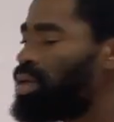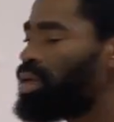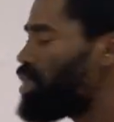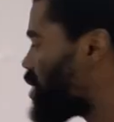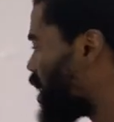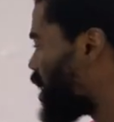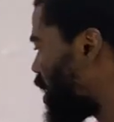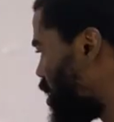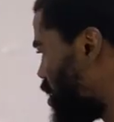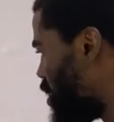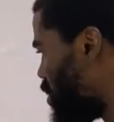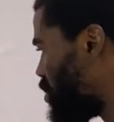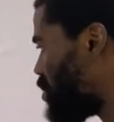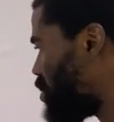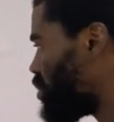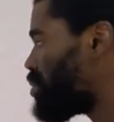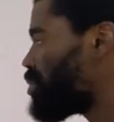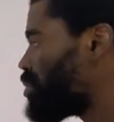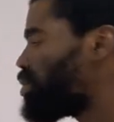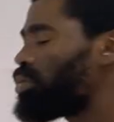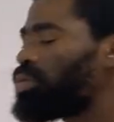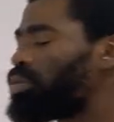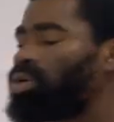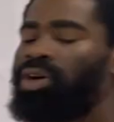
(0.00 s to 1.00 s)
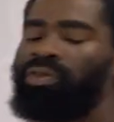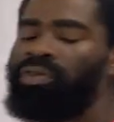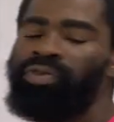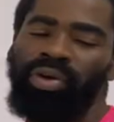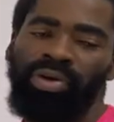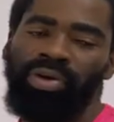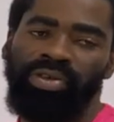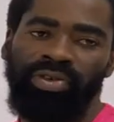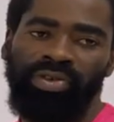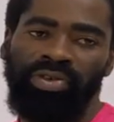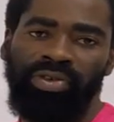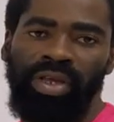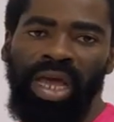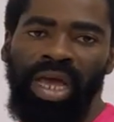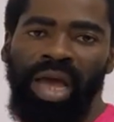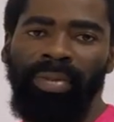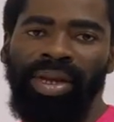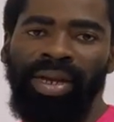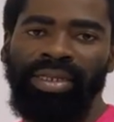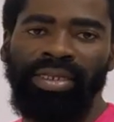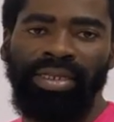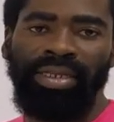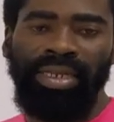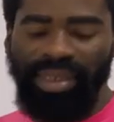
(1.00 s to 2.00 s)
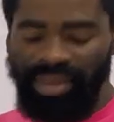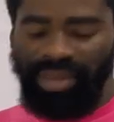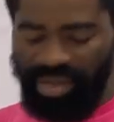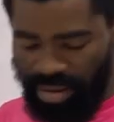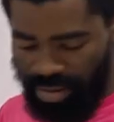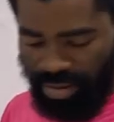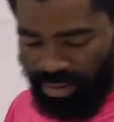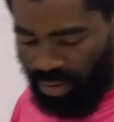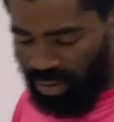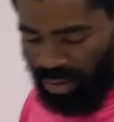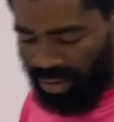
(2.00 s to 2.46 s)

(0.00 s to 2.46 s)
Then, of course, how much did the thing